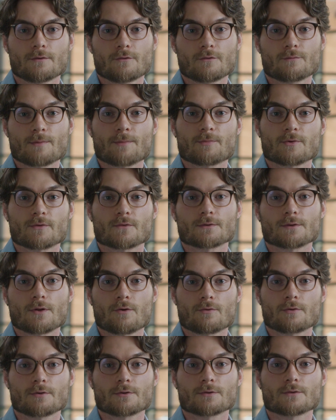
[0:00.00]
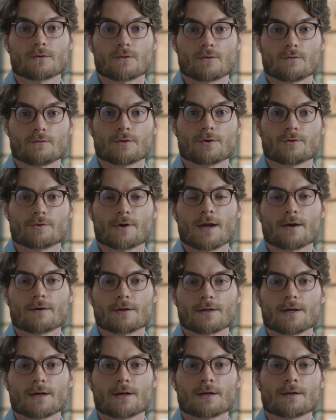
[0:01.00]
newspapers local to your
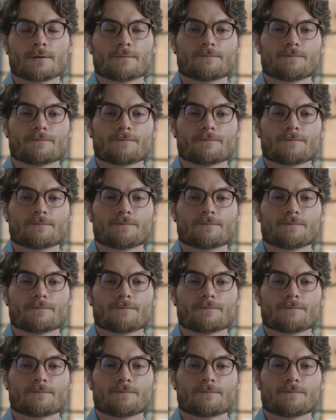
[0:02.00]
area.